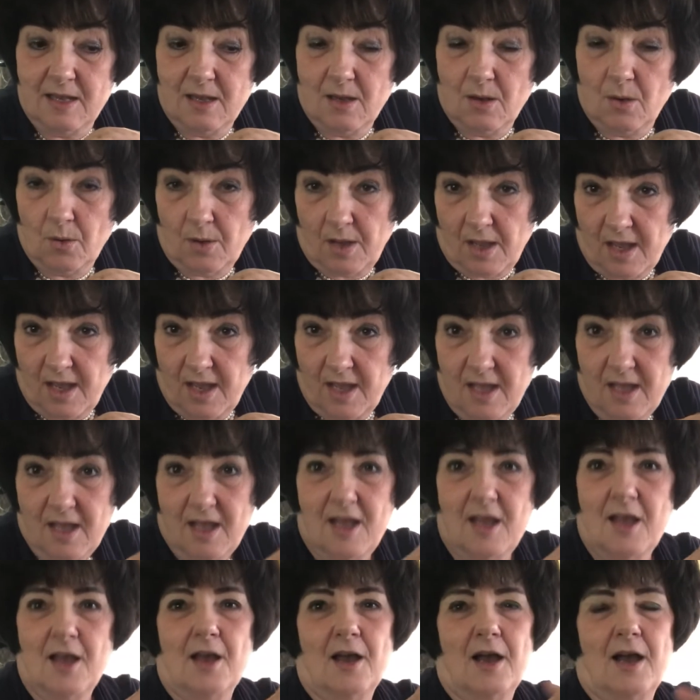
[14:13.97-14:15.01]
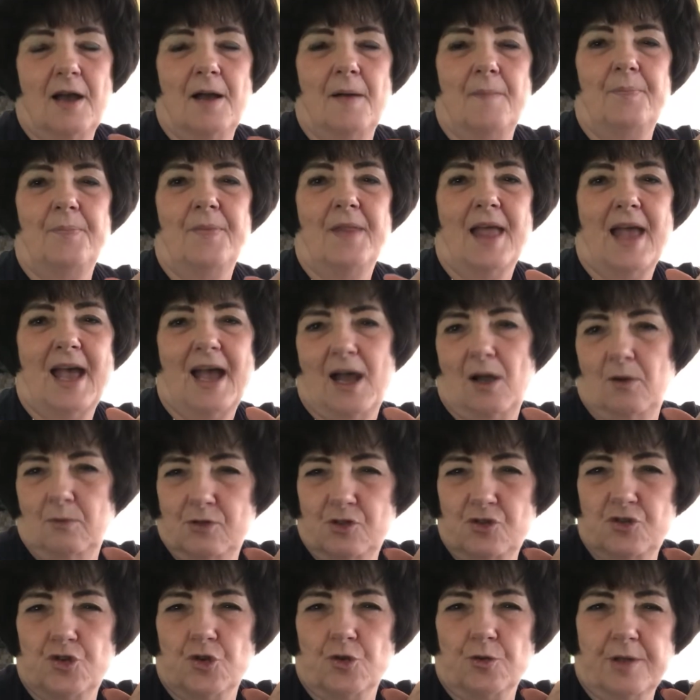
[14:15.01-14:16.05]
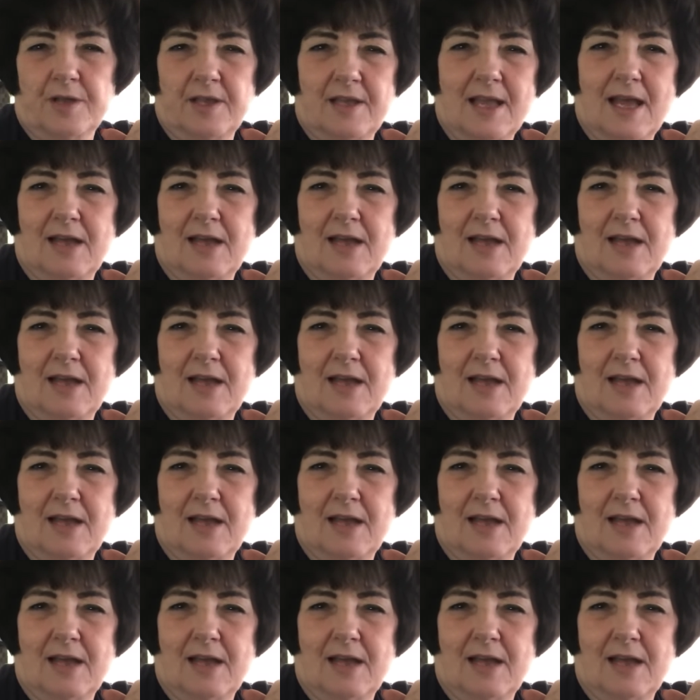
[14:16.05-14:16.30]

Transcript: Okay, how is jerky?